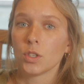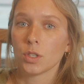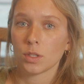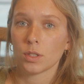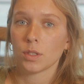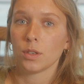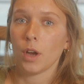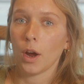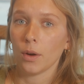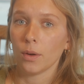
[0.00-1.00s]
Just
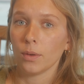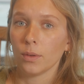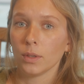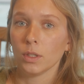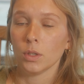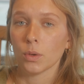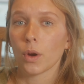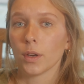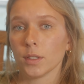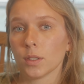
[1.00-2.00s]
know you're
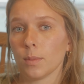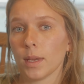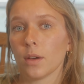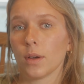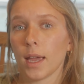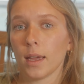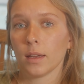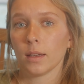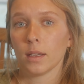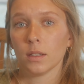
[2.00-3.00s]
going to be
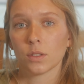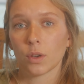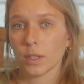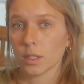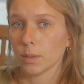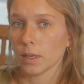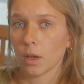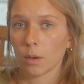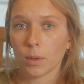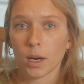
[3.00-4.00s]
okay. And it's going to be a
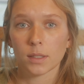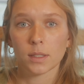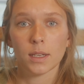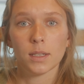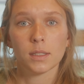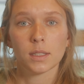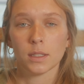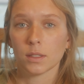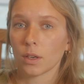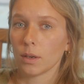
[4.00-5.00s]
long process
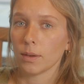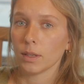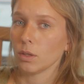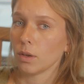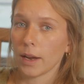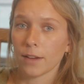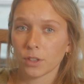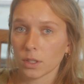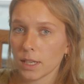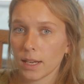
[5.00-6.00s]
and it's gonna you're gonna have
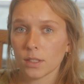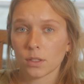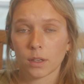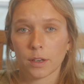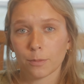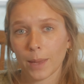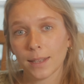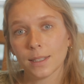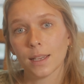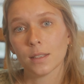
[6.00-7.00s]
good days and you're gonna have
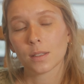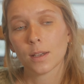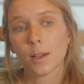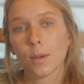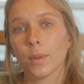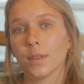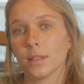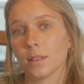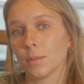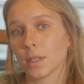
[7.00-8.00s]
bad days, but at the
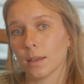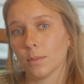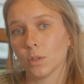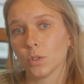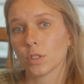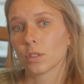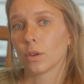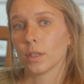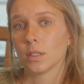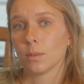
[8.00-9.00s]
same time you're just
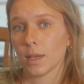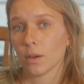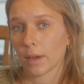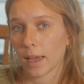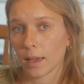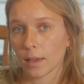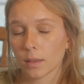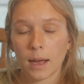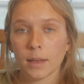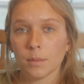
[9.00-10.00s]
going to be okay.
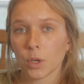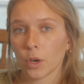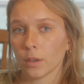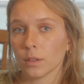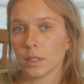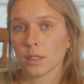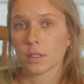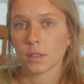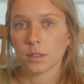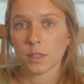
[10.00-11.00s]
I am currently
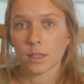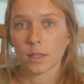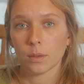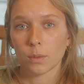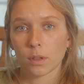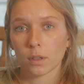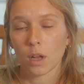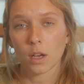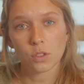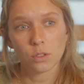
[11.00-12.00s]
still dealing with
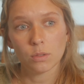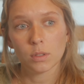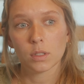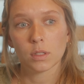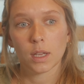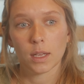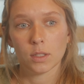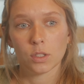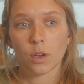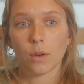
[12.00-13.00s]
lawsuits
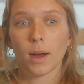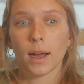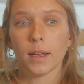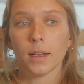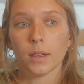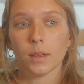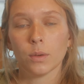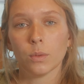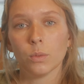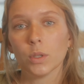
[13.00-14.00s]
and so I
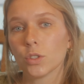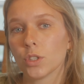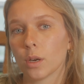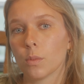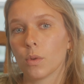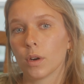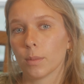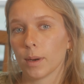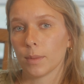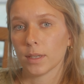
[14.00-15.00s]
will share more
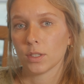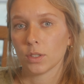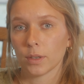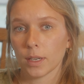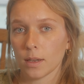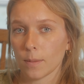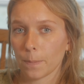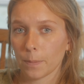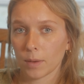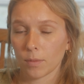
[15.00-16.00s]
about my story,
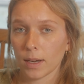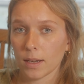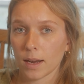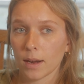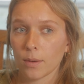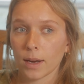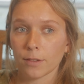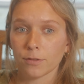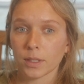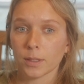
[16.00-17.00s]
but right now I
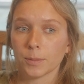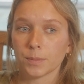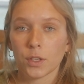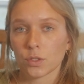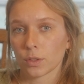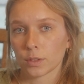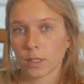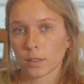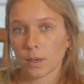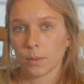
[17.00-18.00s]
feel there's certain
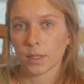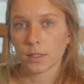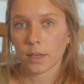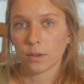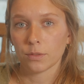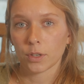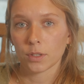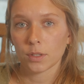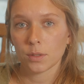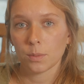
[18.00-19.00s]
things I want to settle
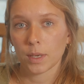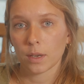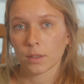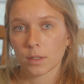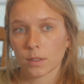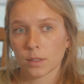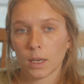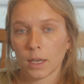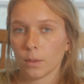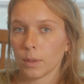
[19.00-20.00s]
first because
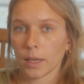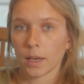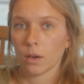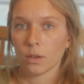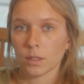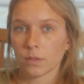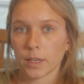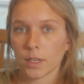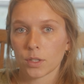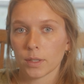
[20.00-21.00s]
I don't want to get all these
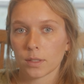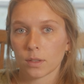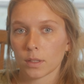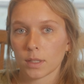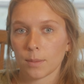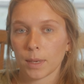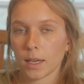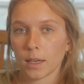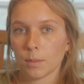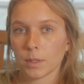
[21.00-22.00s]
financial hits all the time. I
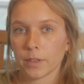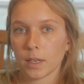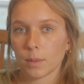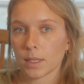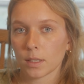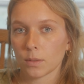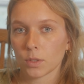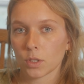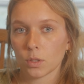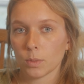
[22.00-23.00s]
can't keep defending myself
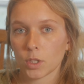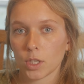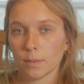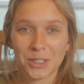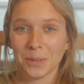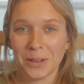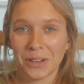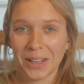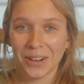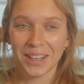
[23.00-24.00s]
for to be
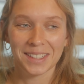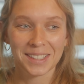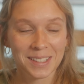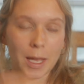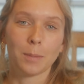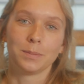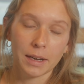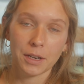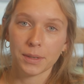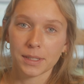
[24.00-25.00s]
really honest. Yeah,
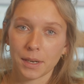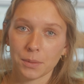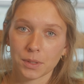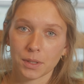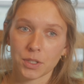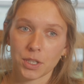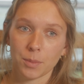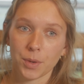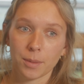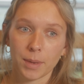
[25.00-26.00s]
I know I said I was going to share
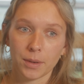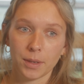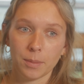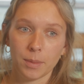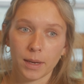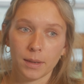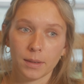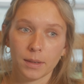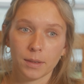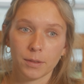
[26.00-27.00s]
more about it,
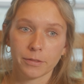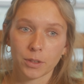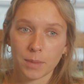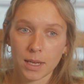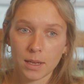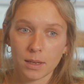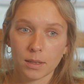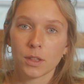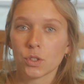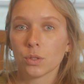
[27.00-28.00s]
but for me,
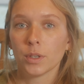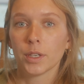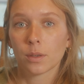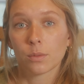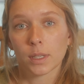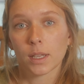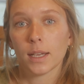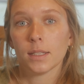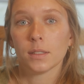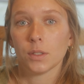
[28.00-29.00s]
the sooner you
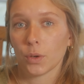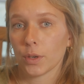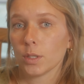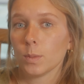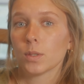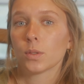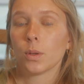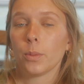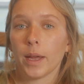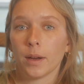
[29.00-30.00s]
realize you're going to be a
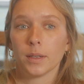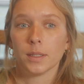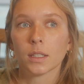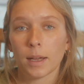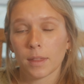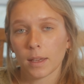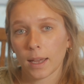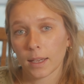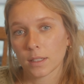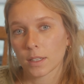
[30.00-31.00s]
solo parent, I think
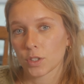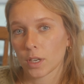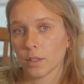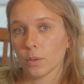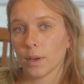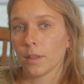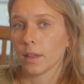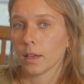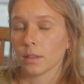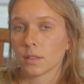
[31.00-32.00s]
I can share you one
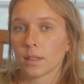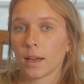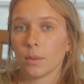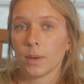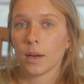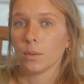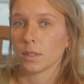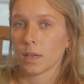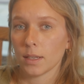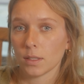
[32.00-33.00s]
thing is that when I
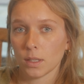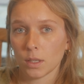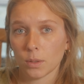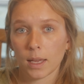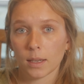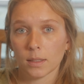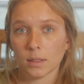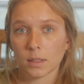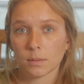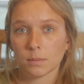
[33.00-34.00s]
was in ICU and